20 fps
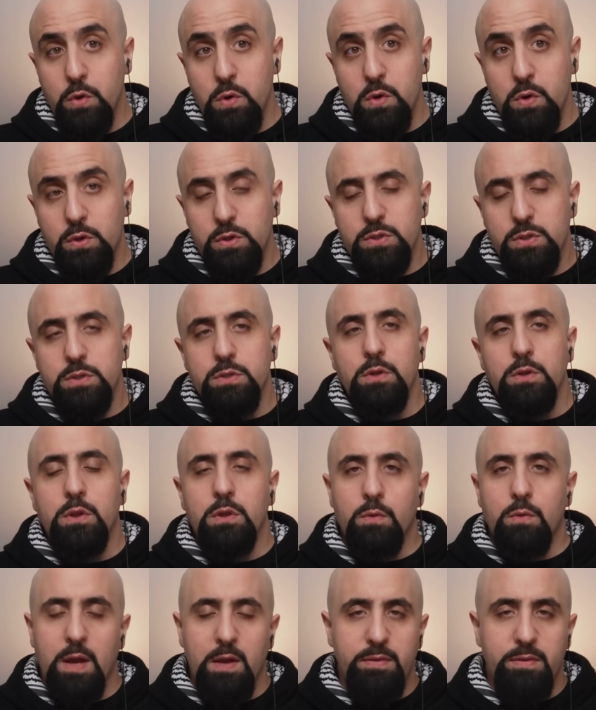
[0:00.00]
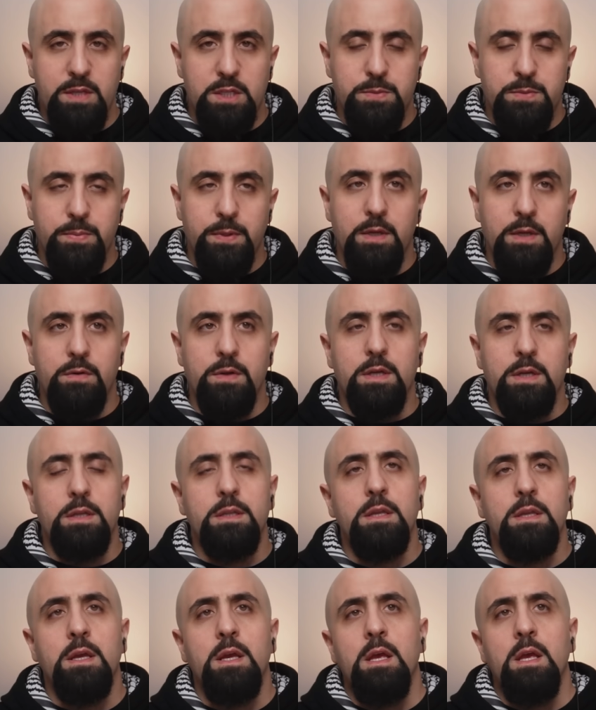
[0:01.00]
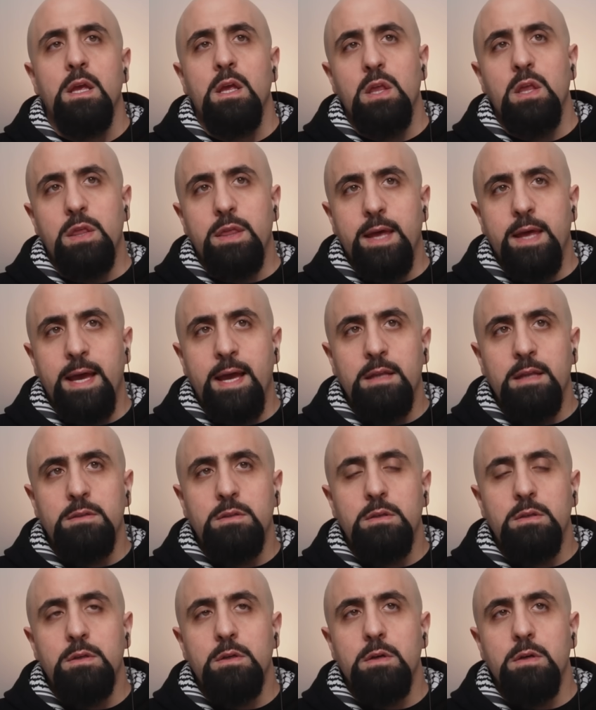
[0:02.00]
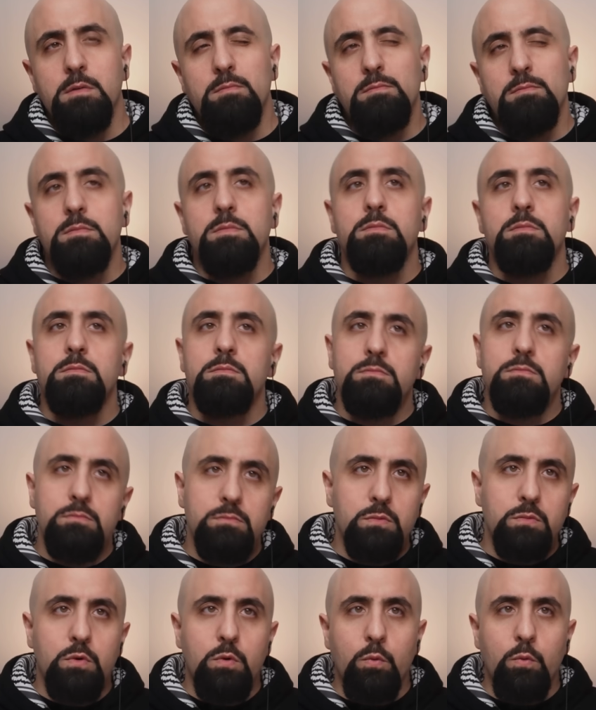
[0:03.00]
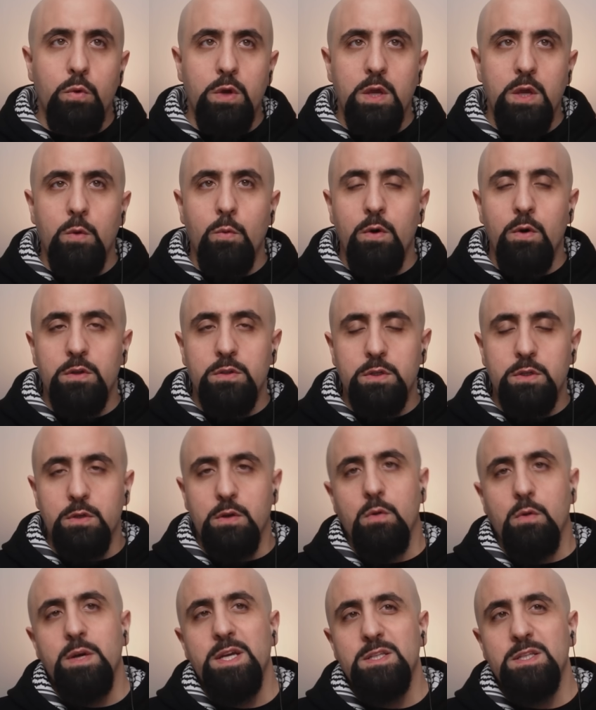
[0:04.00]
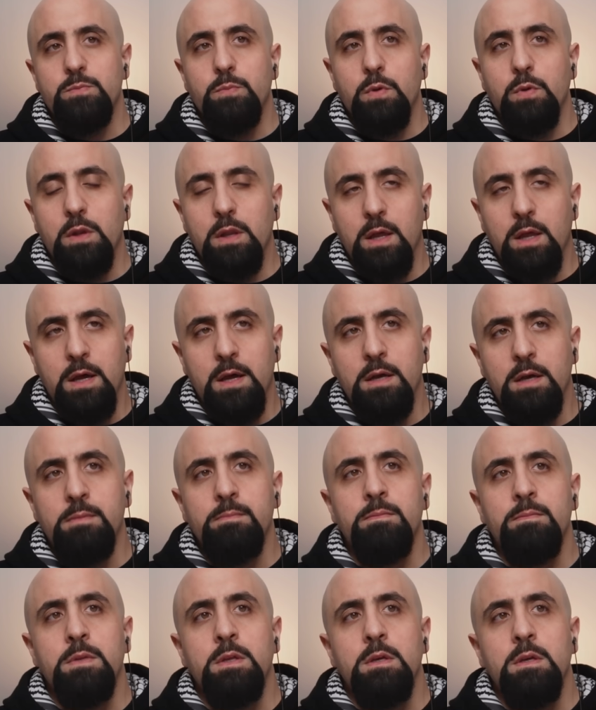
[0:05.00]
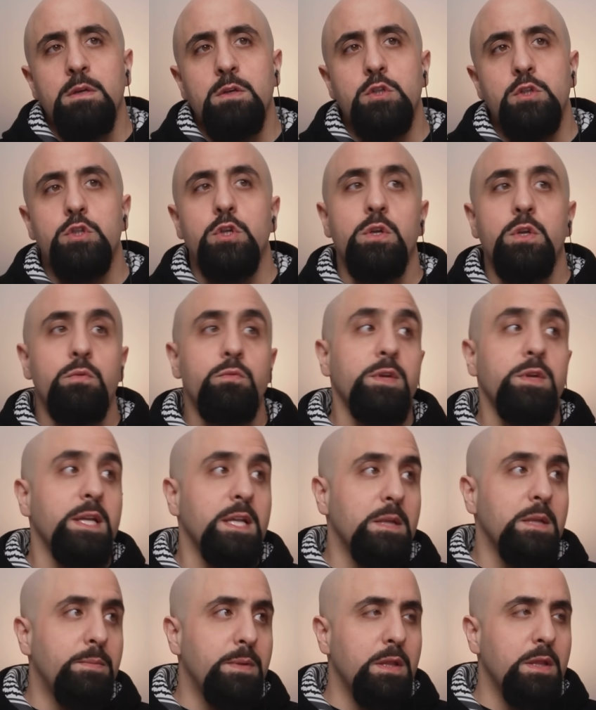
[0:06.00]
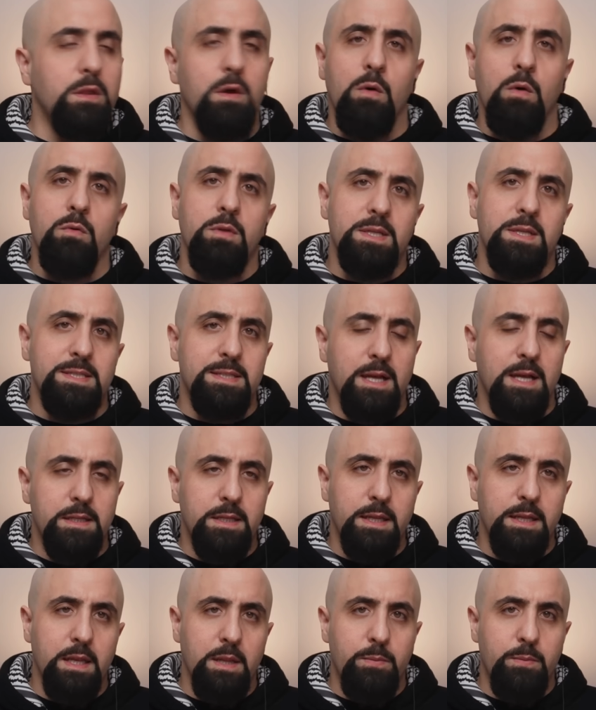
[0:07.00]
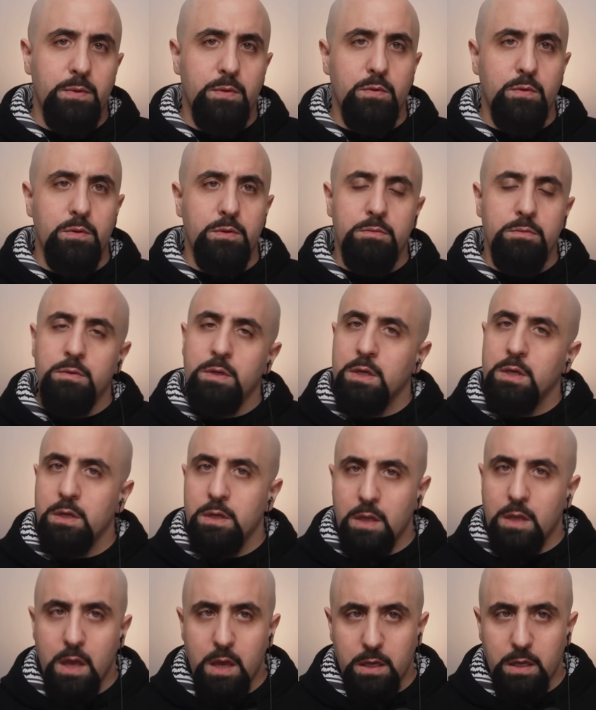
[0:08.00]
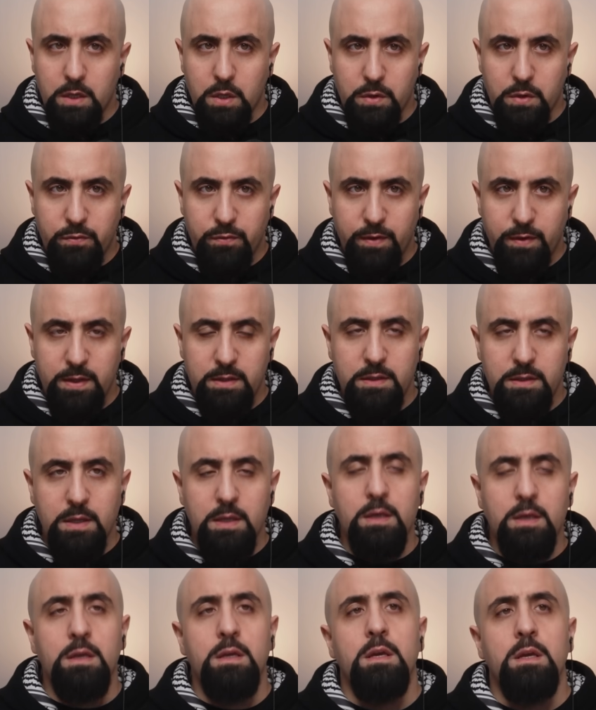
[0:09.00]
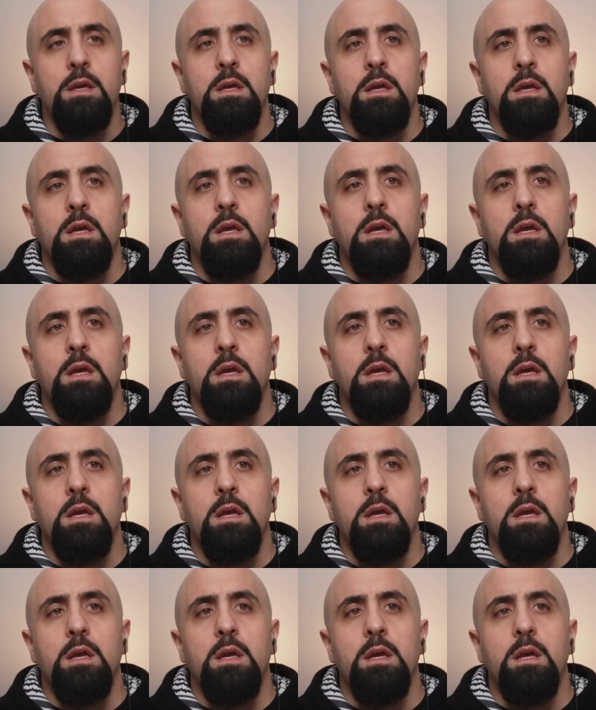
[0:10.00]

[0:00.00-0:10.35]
talks throughout this period that we want, Hezbollah shouldn't really be the only side in Lebanon confronting.